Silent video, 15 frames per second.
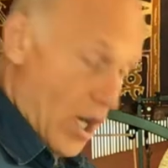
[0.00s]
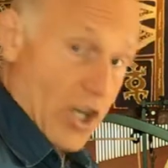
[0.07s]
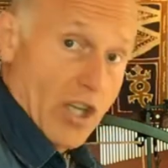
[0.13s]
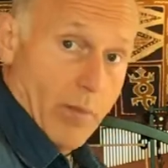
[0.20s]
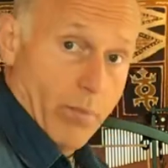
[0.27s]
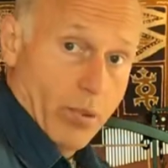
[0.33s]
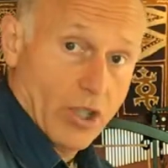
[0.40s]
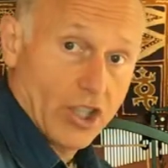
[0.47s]
to
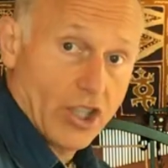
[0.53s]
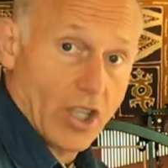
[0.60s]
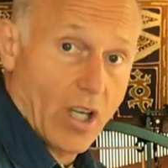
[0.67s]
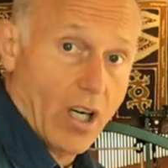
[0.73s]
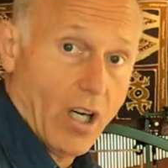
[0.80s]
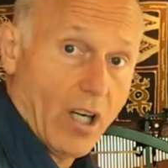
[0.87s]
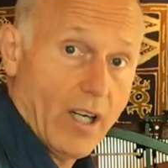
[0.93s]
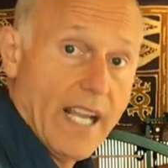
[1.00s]
push
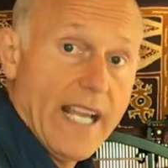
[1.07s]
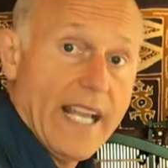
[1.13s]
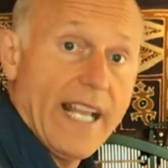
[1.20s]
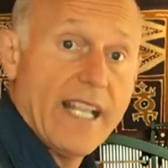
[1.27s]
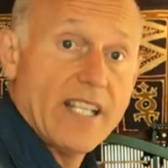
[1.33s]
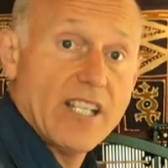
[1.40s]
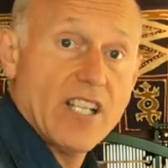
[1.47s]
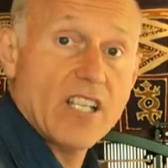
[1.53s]
hard,
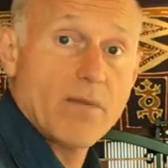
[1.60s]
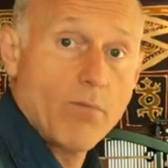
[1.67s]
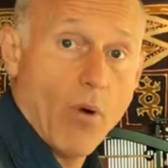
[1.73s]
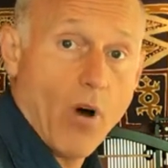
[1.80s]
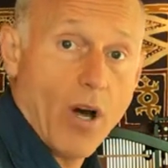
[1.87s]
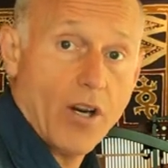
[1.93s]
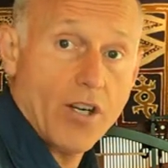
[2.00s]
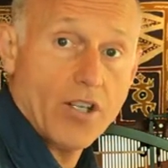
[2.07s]
it's just
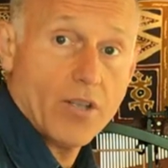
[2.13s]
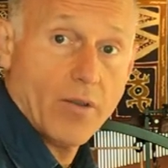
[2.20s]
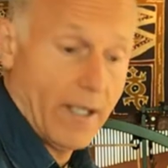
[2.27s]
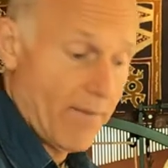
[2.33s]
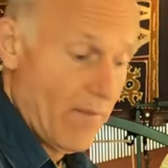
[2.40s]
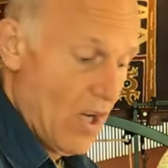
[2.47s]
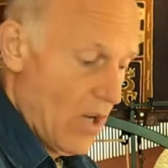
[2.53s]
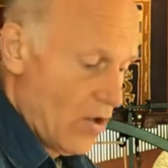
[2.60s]
monitoring.
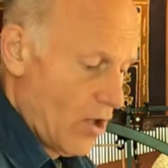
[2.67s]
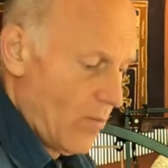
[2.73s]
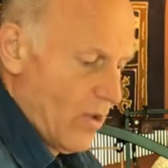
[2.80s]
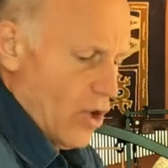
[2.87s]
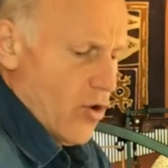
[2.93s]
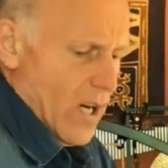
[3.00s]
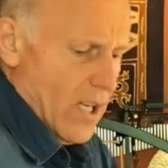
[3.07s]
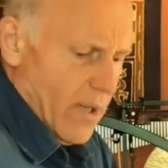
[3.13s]
So I'm not
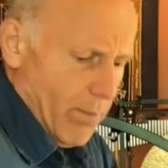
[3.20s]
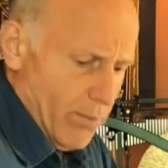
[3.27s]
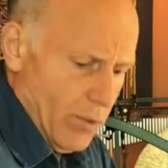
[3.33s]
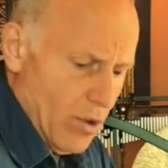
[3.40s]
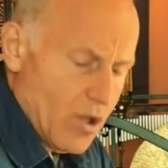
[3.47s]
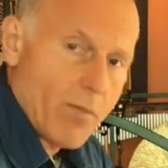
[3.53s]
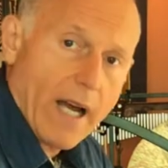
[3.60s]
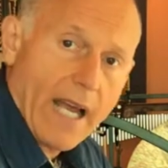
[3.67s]
trying to
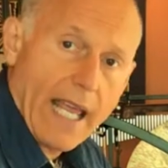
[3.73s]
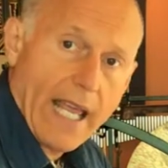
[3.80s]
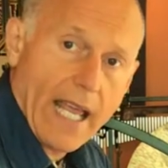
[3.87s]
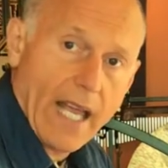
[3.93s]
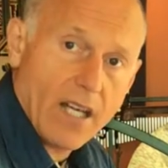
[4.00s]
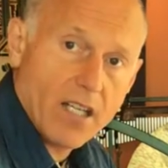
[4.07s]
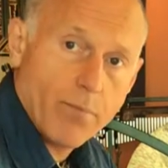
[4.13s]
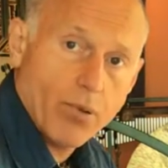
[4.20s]
use my
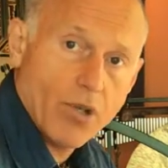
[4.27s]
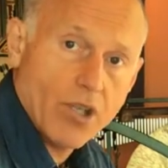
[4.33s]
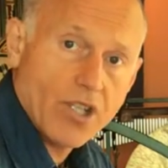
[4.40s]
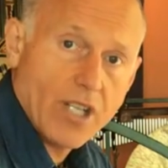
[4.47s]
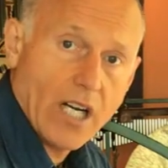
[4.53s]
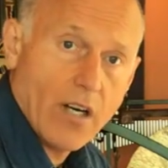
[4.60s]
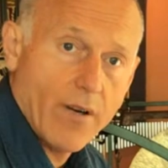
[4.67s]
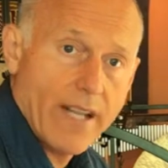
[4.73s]
hand to push the
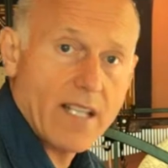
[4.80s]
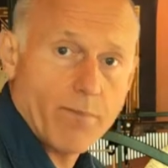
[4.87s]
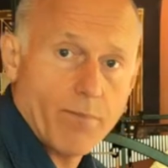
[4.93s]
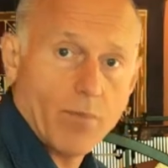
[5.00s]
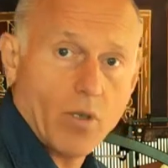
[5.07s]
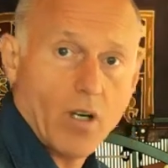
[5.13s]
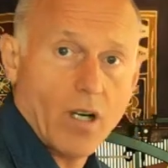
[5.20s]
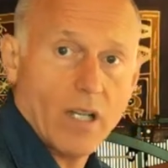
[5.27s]
air, and
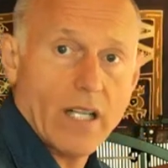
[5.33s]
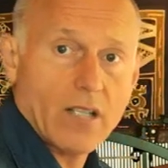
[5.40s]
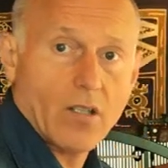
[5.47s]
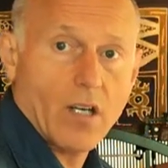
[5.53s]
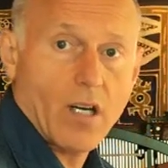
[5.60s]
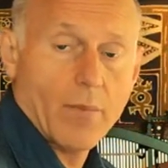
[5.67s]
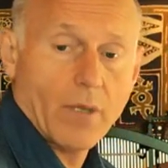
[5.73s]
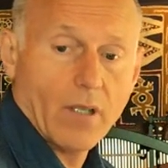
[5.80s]
that's
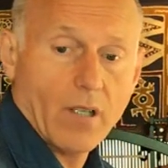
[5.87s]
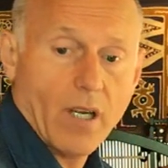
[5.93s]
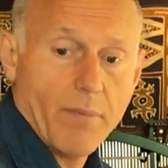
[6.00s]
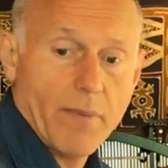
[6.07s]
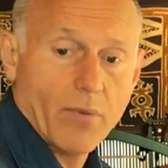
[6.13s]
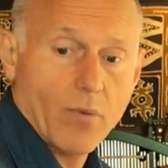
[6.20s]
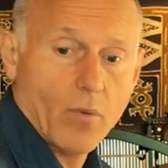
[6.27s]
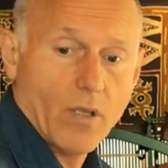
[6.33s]
common, a lot of
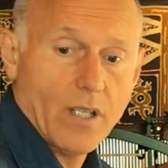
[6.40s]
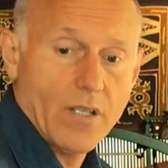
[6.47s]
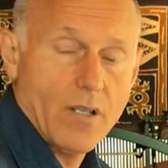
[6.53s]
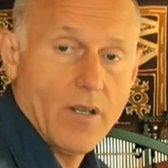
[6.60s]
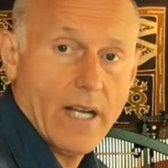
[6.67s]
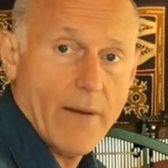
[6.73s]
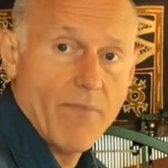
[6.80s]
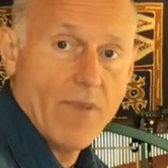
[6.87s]
people want to do
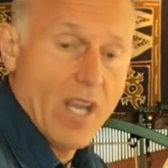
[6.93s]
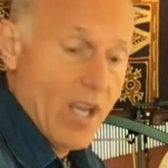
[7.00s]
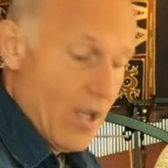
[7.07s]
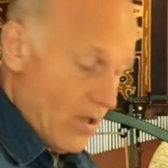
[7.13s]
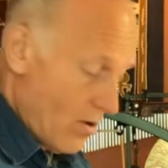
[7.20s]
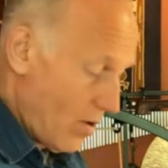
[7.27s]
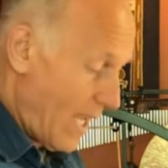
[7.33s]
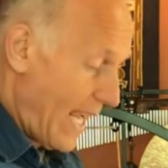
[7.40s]
that.
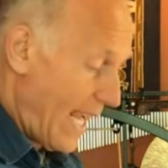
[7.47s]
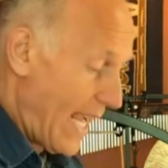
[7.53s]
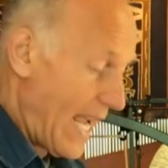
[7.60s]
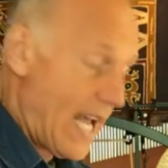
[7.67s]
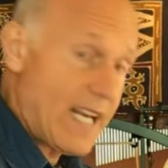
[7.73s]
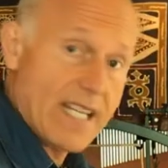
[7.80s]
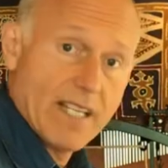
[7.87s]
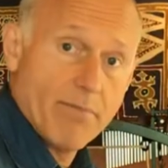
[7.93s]
So the
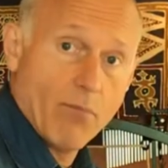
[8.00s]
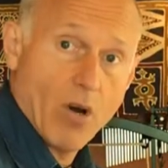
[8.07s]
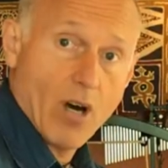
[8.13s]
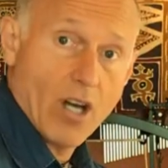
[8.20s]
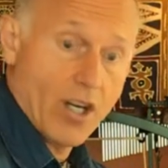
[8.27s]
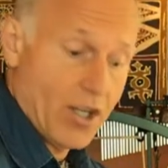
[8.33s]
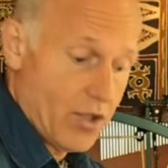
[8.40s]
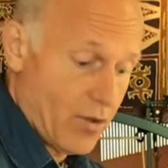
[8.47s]
hand is
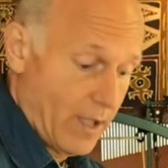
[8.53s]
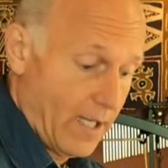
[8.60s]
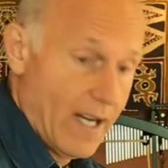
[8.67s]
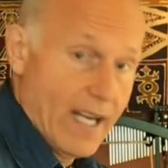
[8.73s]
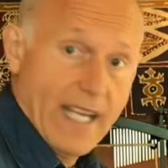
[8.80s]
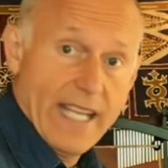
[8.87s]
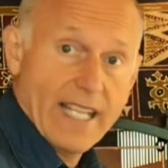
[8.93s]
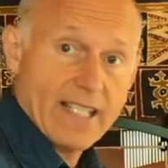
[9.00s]
monitoring.
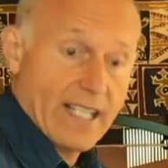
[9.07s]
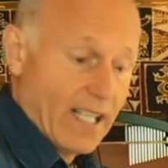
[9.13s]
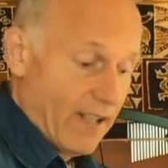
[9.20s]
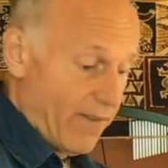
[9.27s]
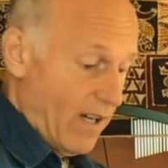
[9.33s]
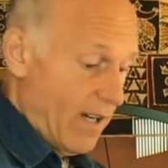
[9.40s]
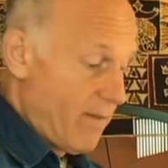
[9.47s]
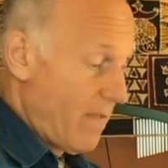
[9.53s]
It's like if
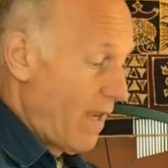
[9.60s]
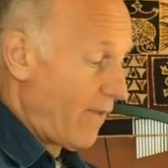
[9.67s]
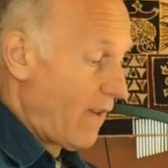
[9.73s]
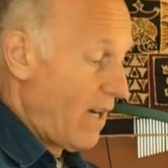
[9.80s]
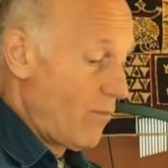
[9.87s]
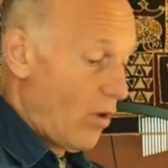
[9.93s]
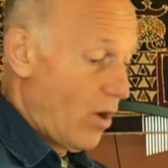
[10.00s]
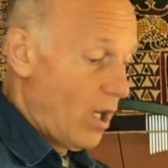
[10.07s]

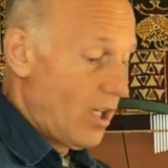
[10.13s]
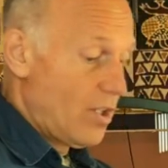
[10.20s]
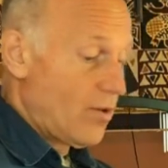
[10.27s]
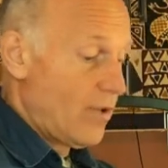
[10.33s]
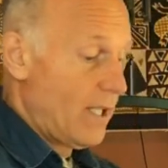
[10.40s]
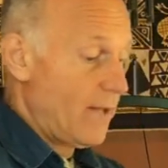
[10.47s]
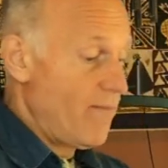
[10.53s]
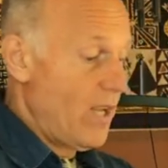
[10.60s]
I'm
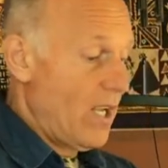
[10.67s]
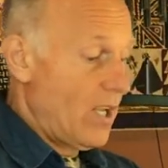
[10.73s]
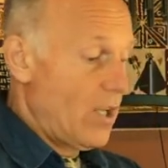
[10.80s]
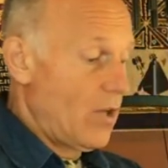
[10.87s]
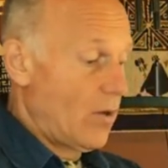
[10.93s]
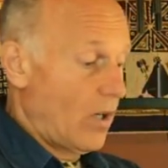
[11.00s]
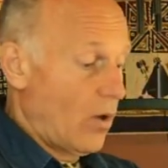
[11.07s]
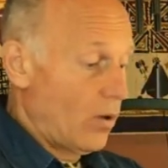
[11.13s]
monitoring, a
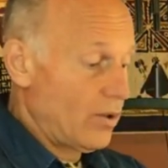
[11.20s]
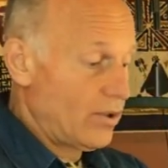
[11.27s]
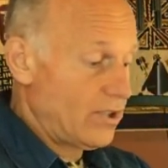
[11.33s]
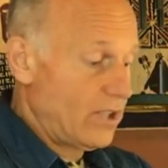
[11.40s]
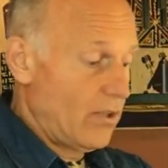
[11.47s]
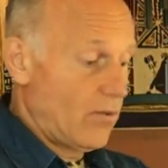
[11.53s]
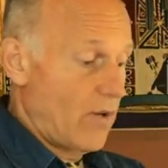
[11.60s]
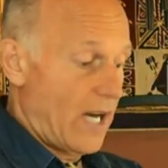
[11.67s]

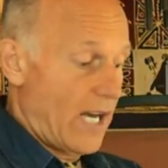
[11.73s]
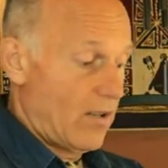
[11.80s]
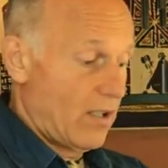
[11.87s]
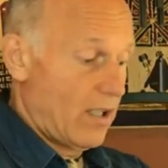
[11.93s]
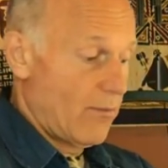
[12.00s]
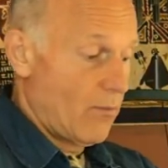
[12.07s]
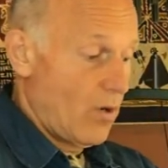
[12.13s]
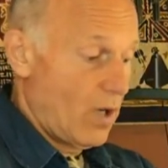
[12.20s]
horsey ride, or
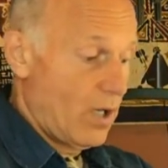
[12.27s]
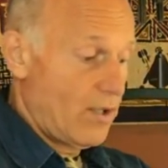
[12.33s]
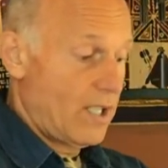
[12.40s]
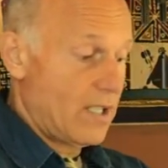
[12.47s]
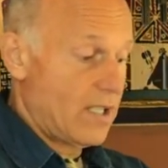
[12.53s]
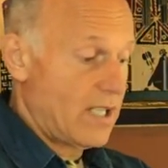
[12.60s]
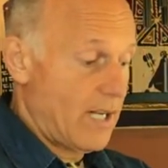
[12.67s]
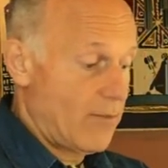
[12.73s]
I'm monitoring,
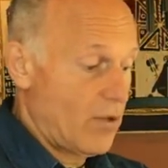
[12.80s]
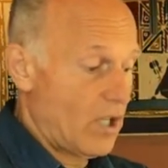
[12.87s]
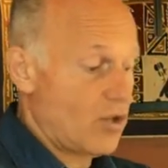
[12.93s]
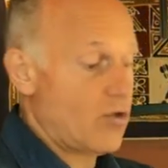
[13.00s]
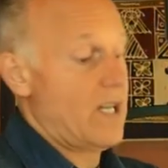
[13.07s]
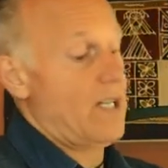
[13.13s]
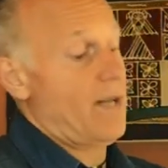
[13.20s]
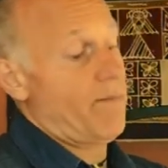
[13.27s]
see, I'm not
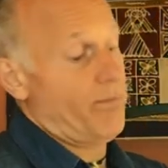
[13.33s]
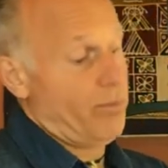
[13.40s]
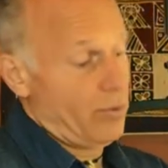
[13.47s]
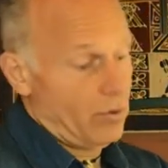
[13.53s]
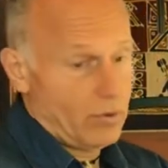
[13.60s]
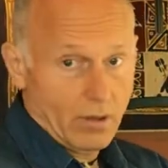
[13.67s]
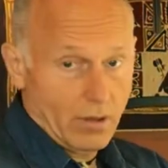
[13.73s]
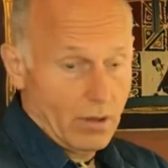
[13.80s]
trying to
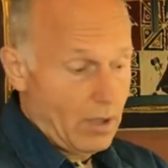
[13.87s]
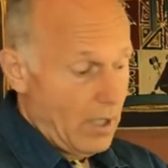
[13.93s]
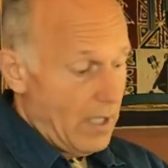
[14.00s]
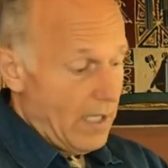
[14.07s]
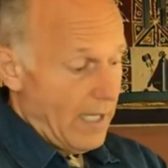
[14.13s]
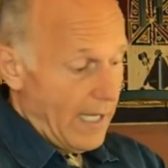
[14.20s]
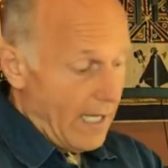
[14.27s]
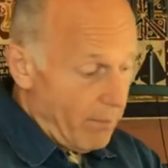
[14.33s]
pull
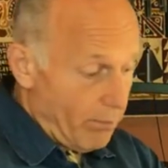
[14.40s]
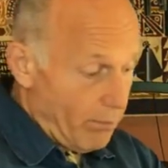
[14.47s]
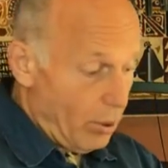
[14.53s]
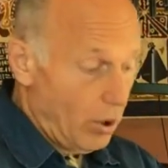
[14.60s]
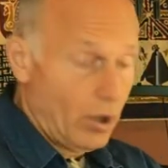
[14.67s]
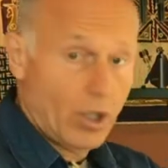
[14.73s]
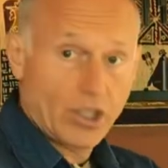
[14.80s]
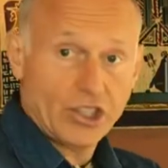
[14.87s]
and
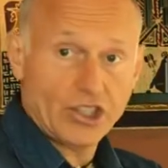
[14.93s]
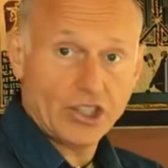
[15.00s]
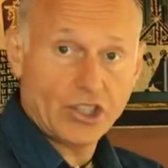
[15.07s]
push